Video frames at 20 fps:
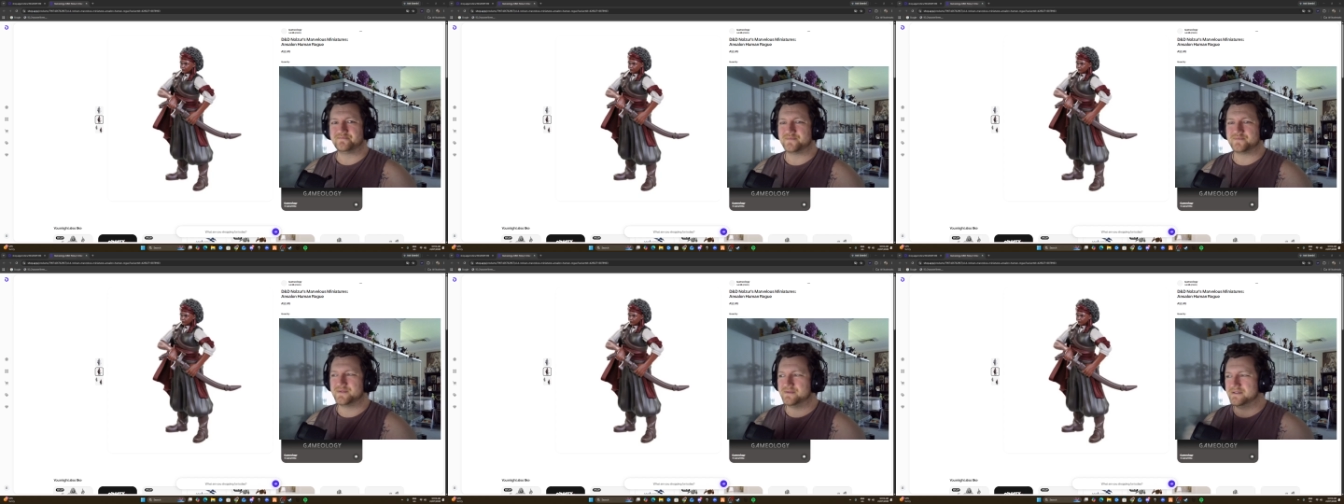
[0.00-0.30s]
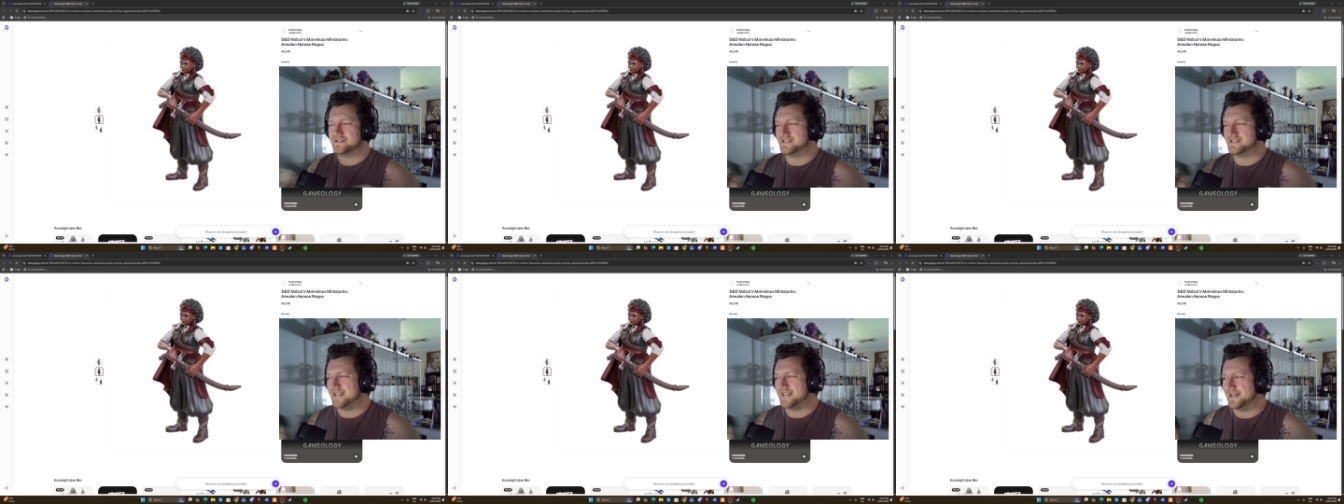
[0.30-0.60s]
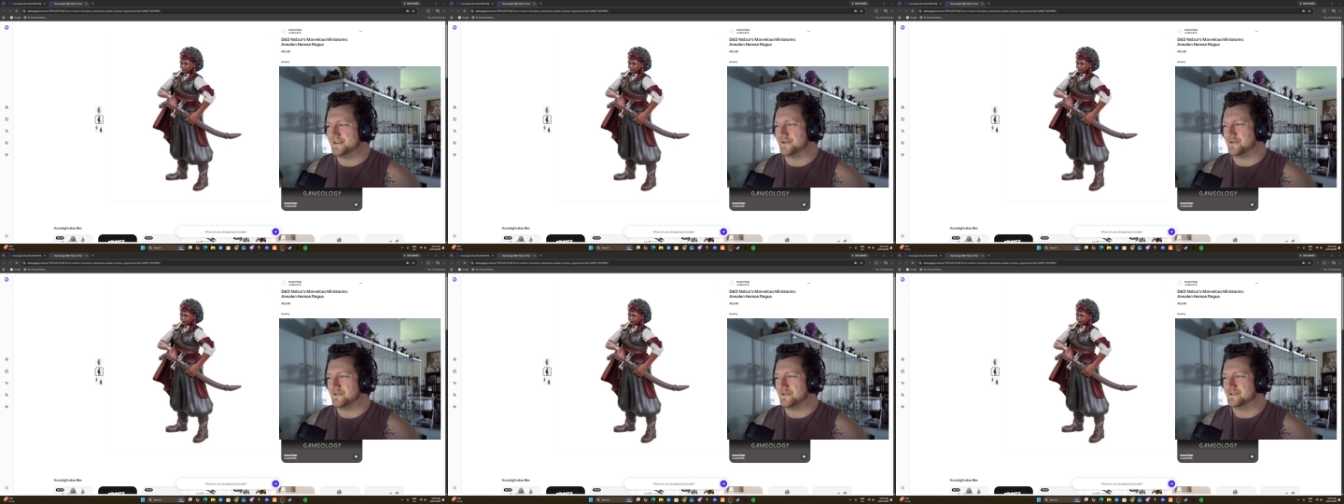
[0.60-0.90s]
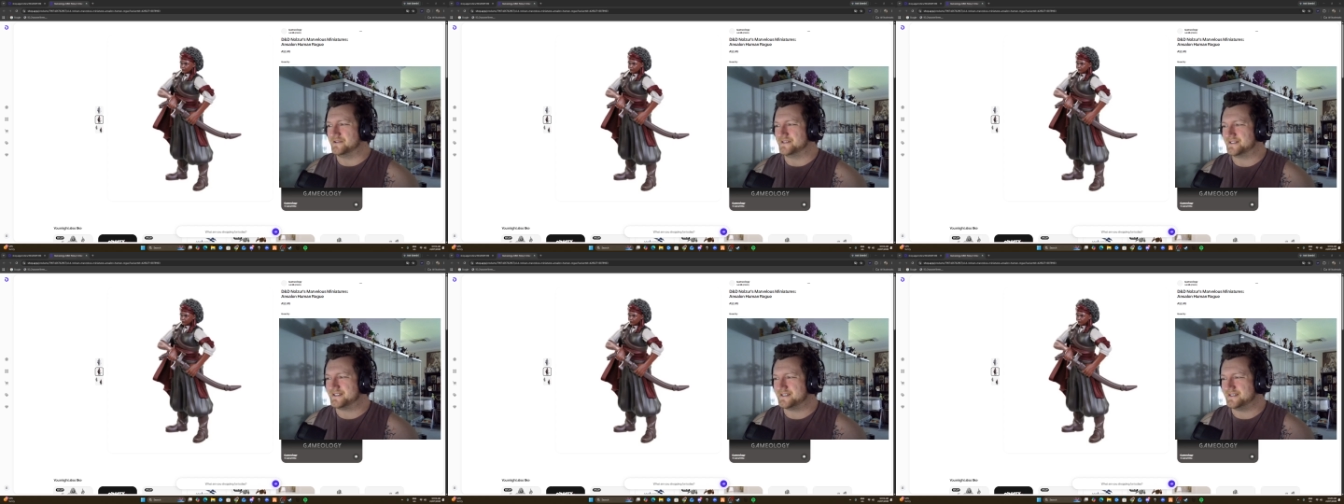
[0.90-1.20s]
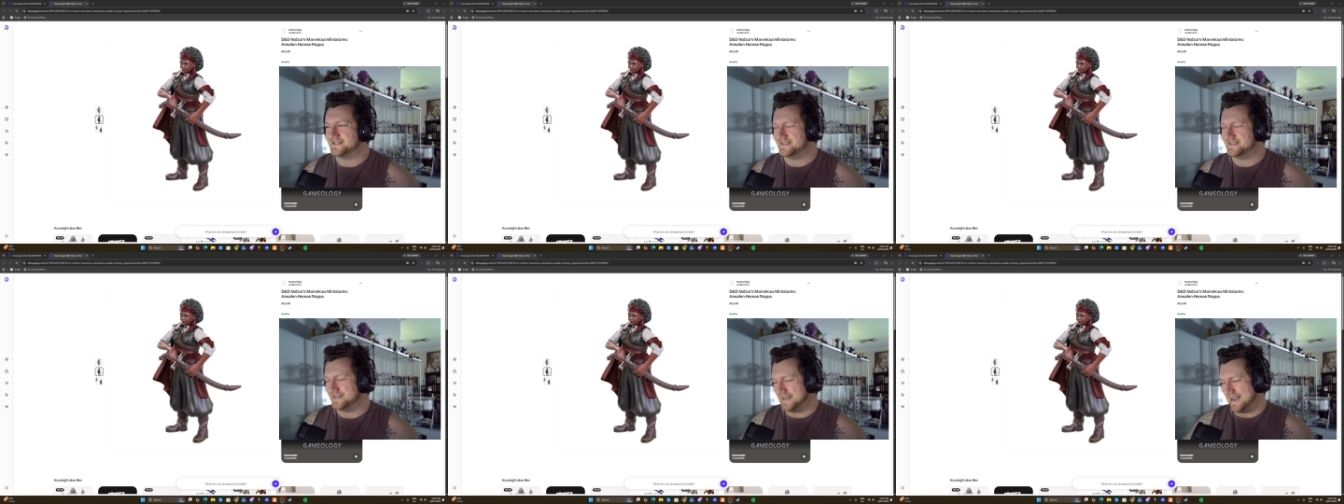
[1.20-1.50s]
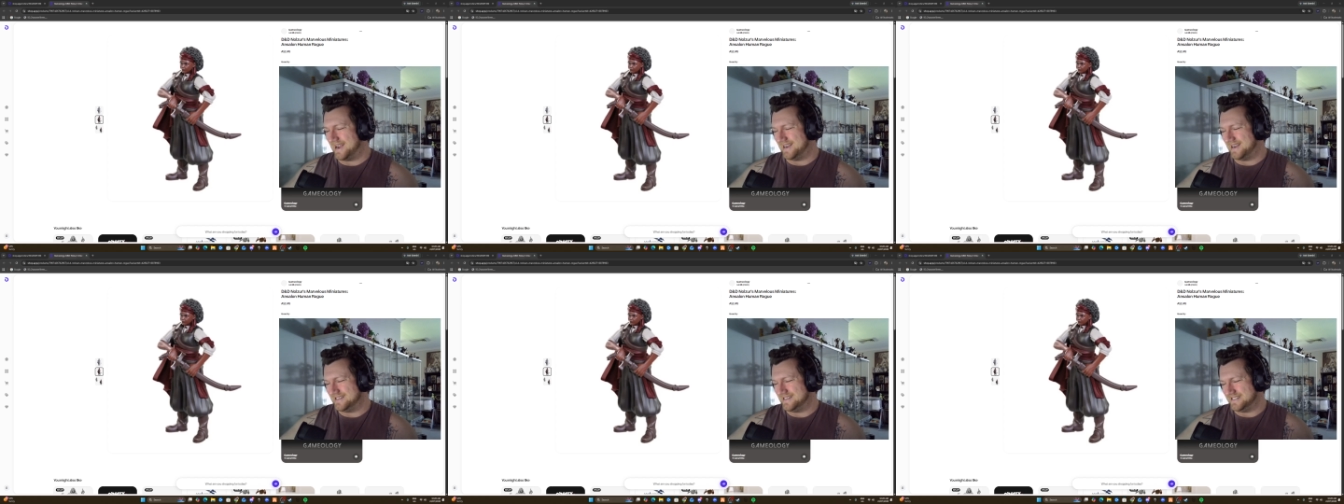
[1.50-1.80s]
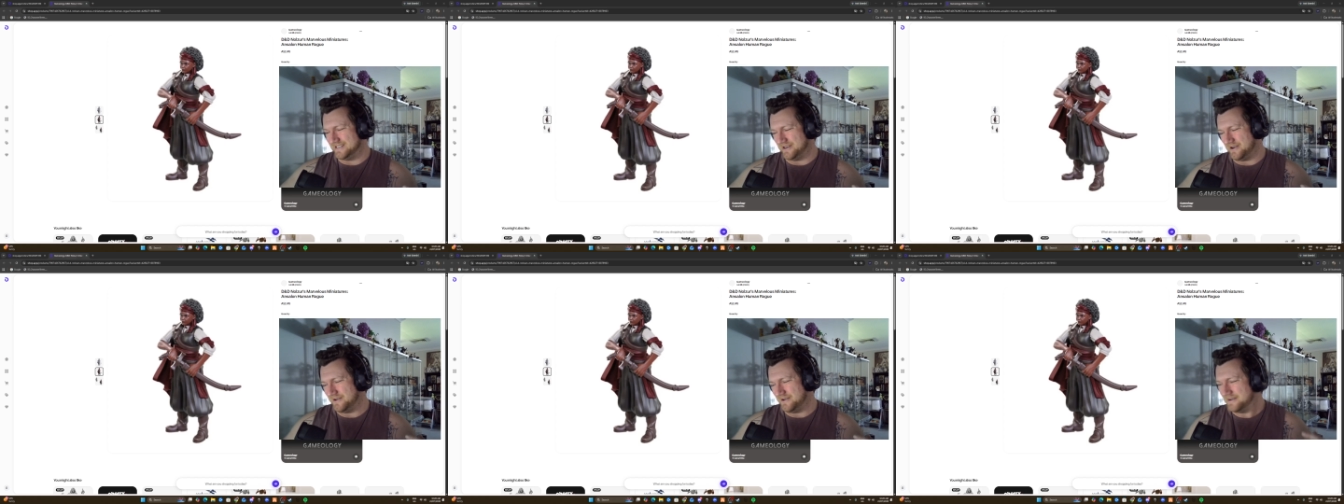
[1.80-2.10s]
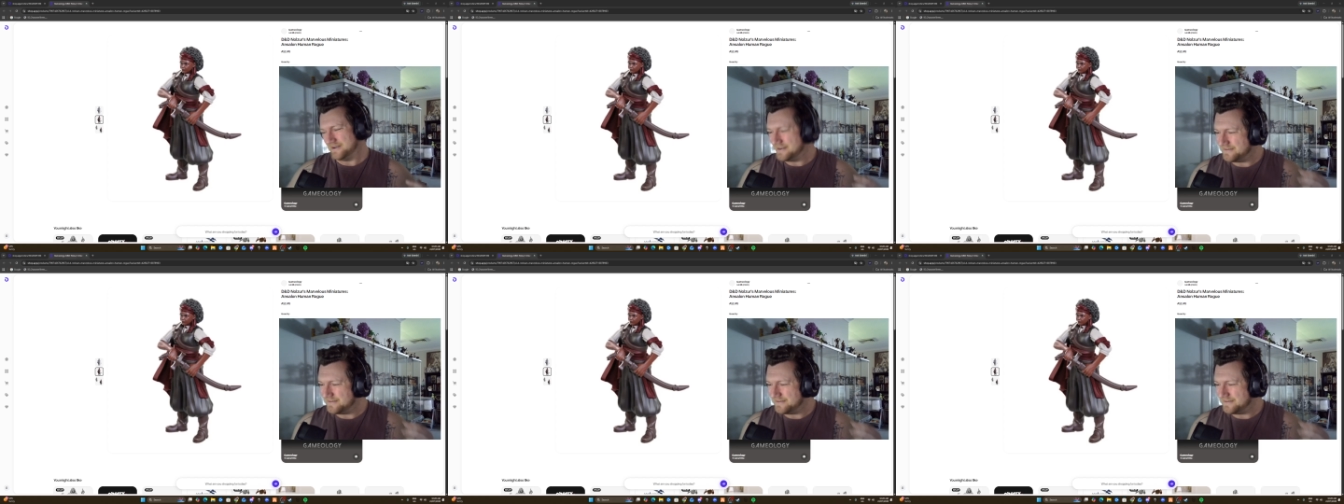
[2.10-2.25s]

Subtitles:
$10, you know,